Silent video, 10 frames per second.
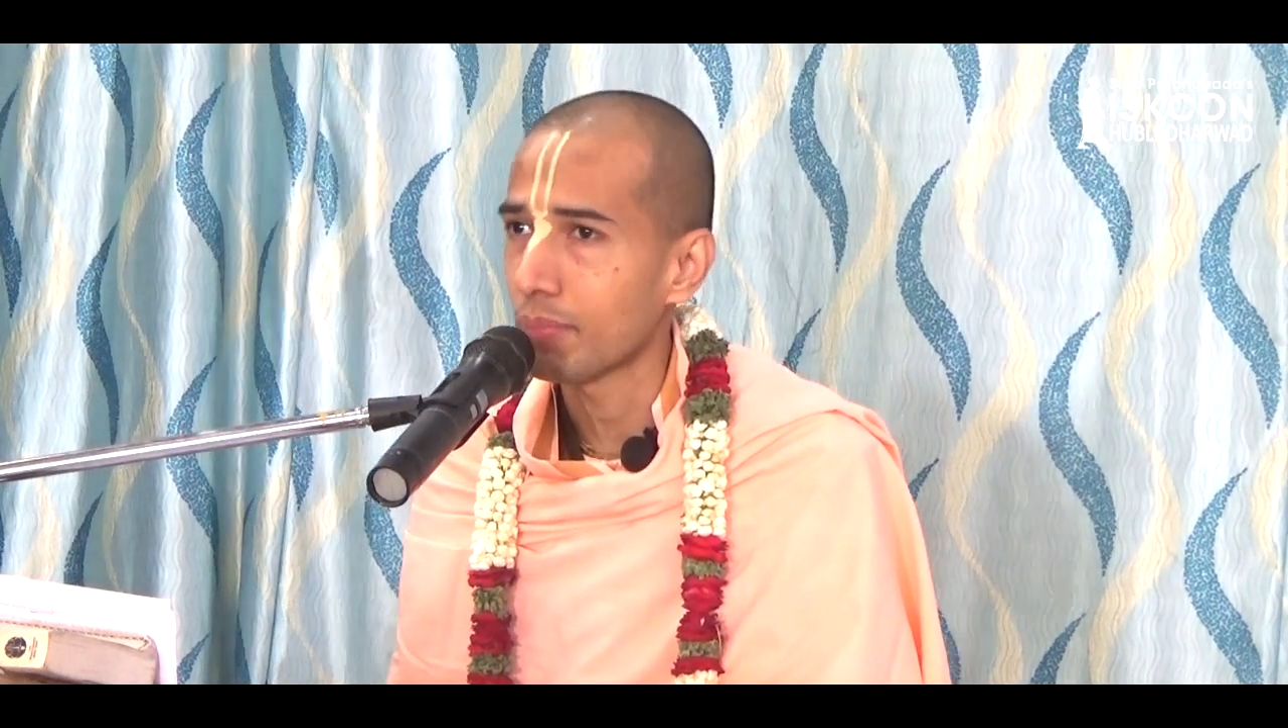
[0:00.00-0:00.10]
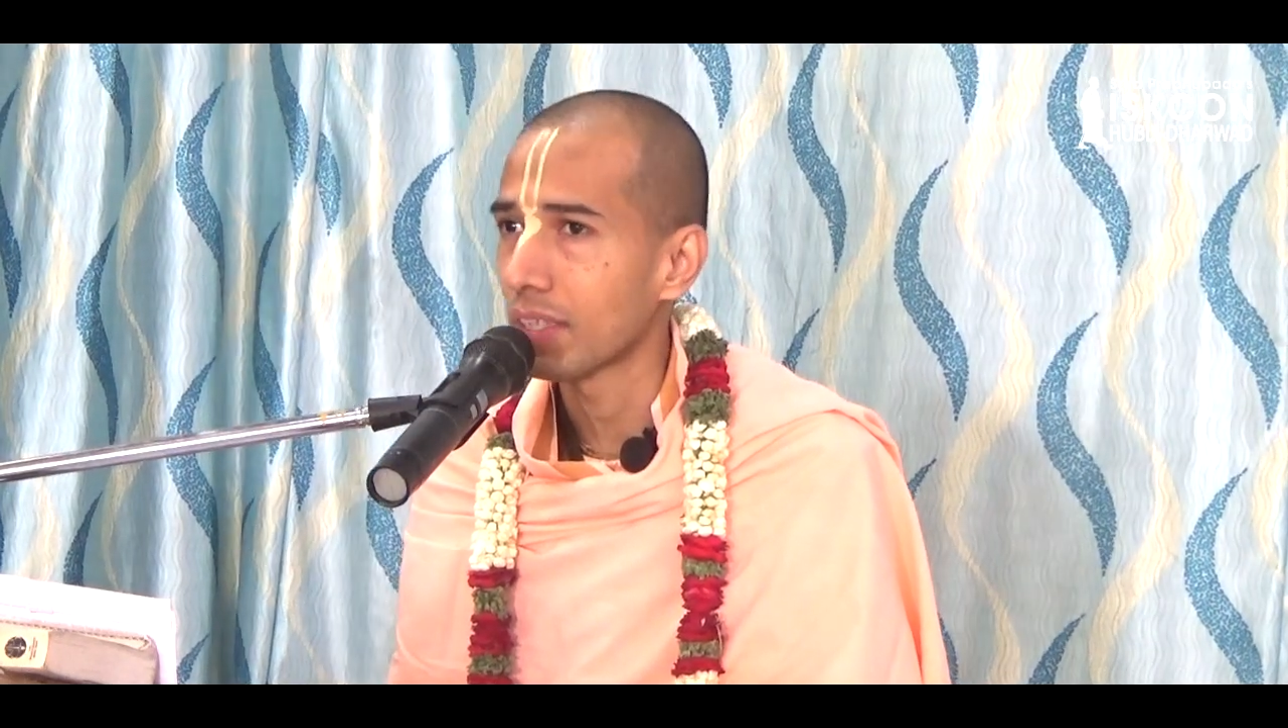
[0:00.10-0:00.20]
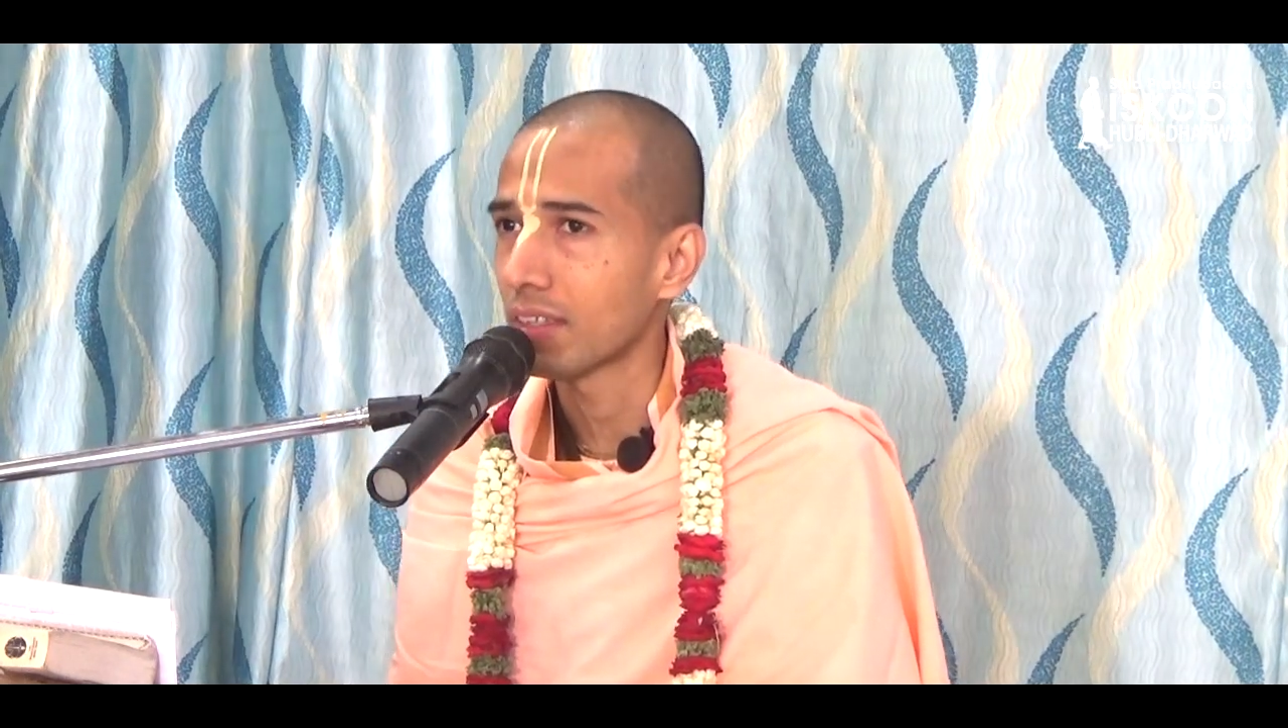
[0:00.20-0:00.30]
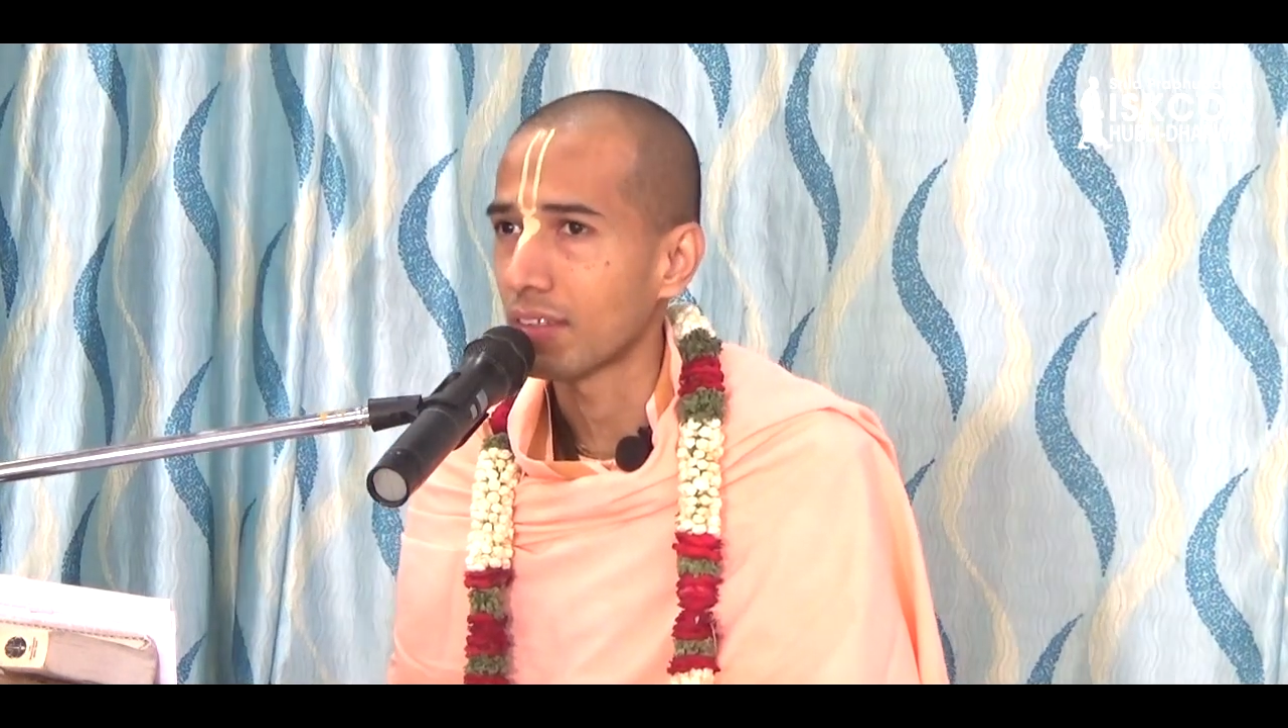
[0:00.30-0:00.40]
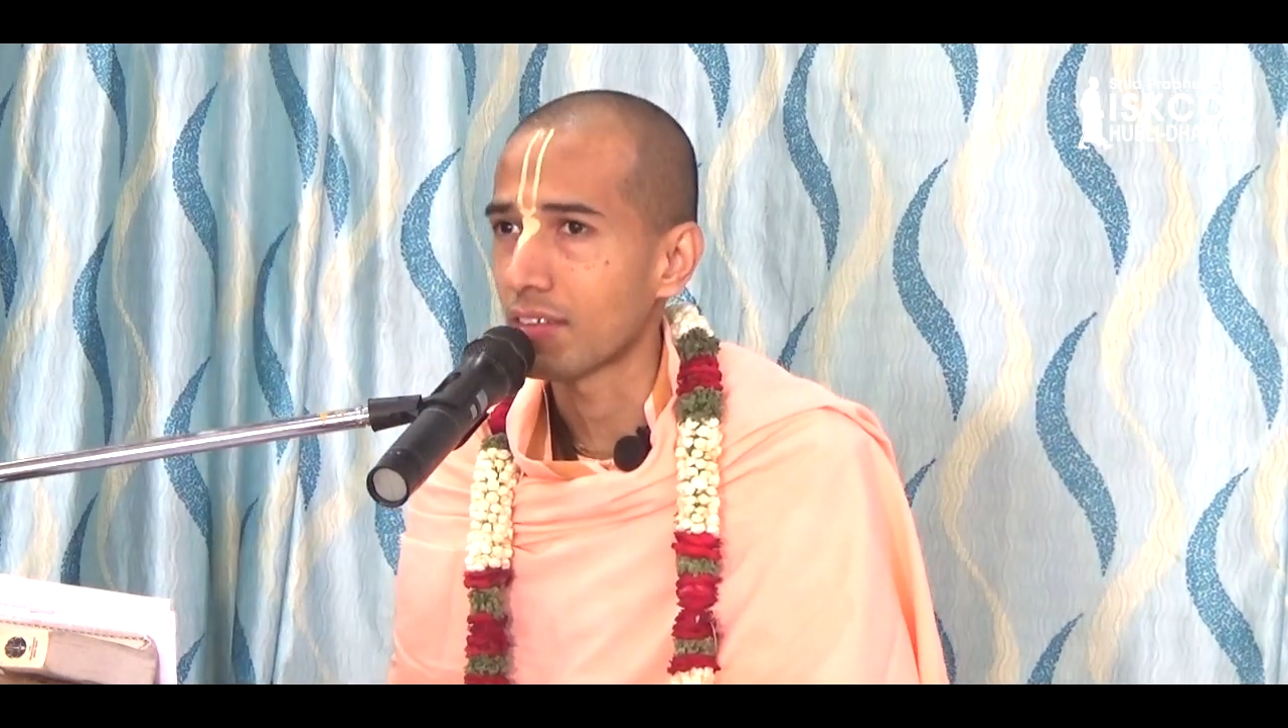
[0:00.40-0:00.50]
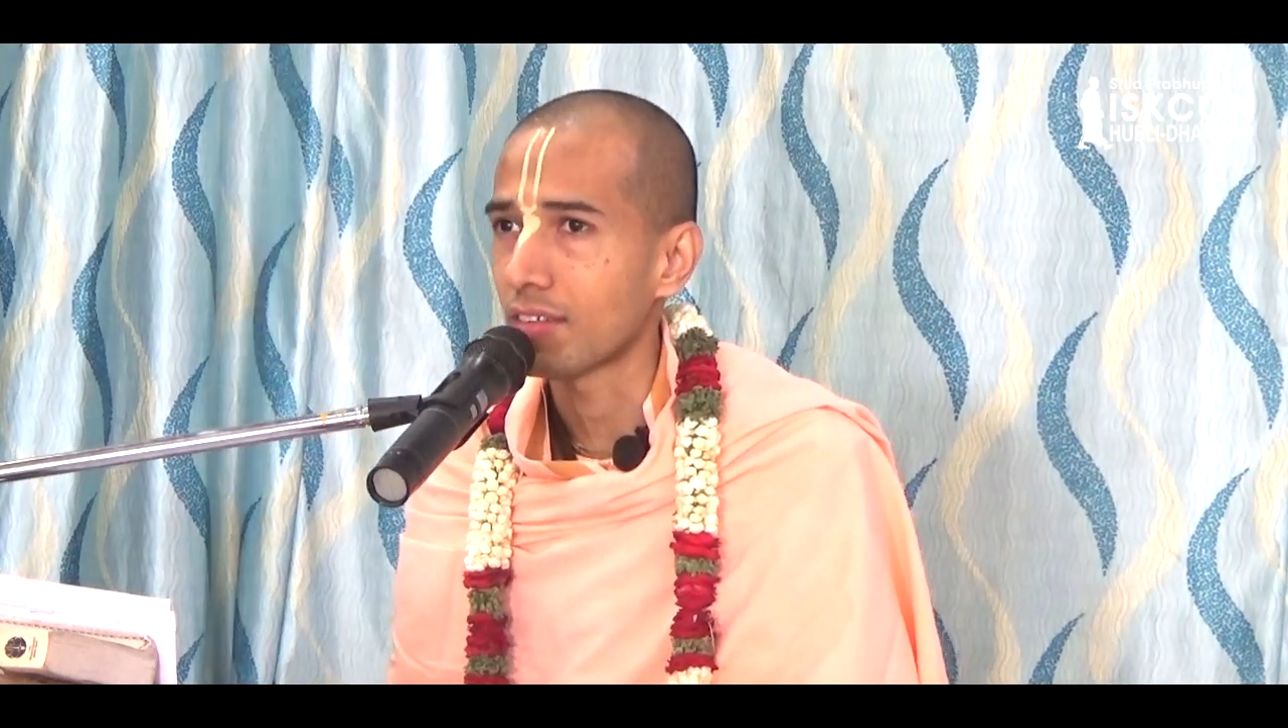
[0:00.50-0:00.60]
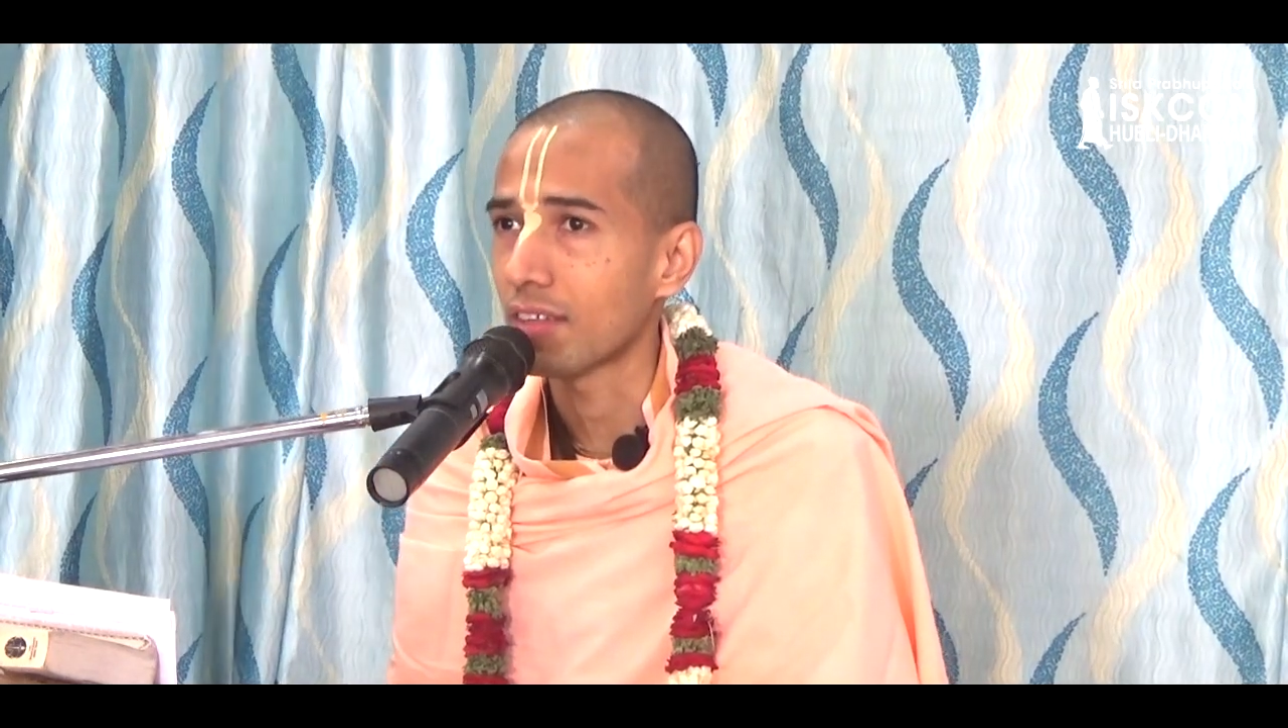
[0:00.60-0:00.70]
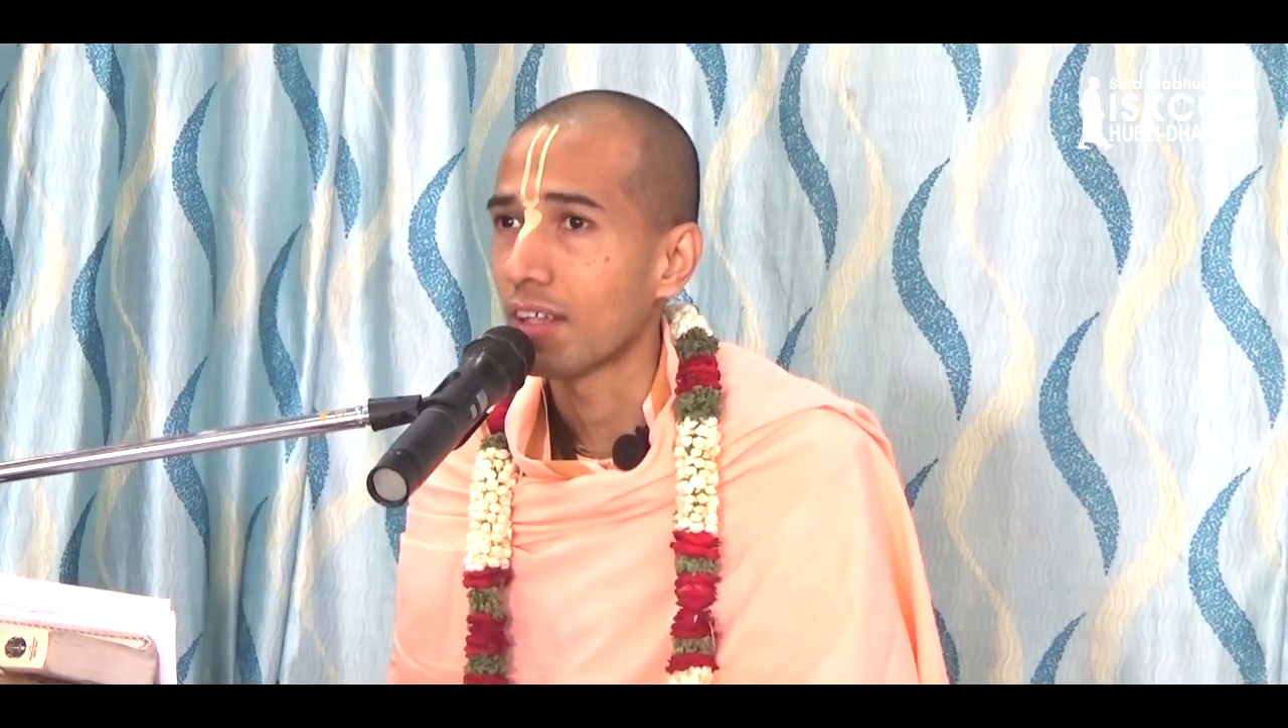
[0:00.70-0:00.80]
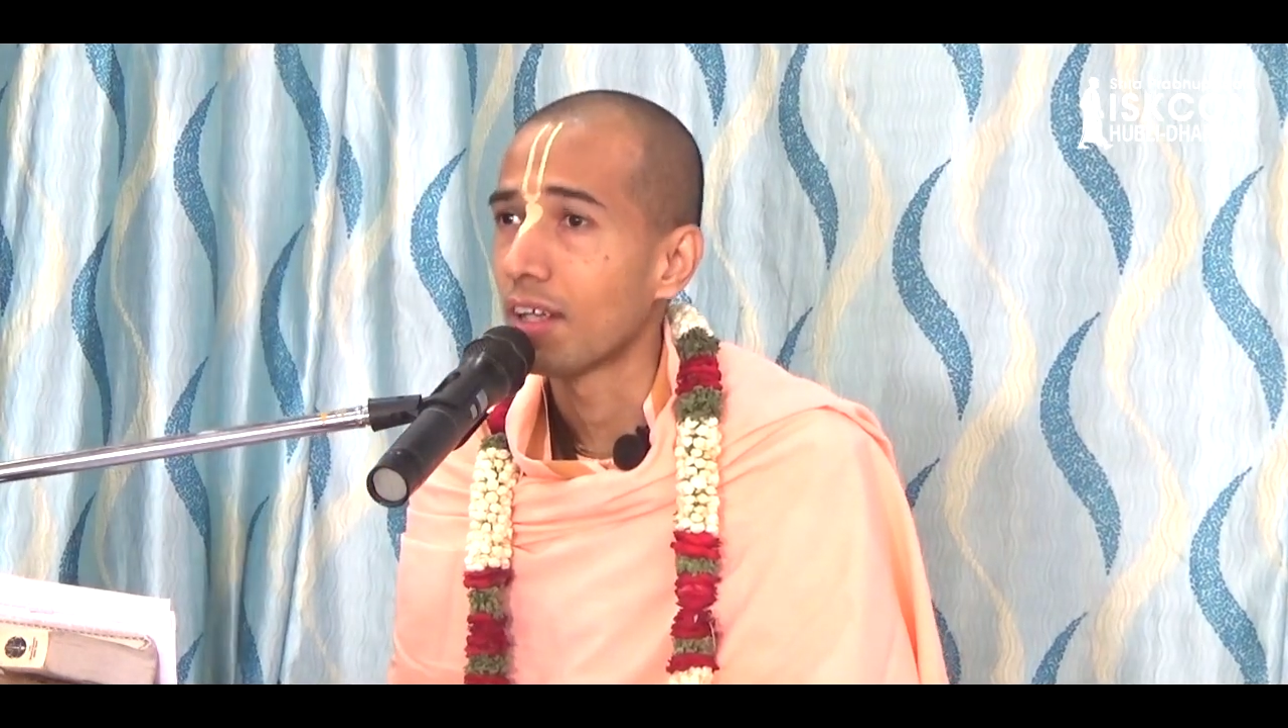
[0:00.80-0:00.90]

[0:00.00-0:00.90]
prayers,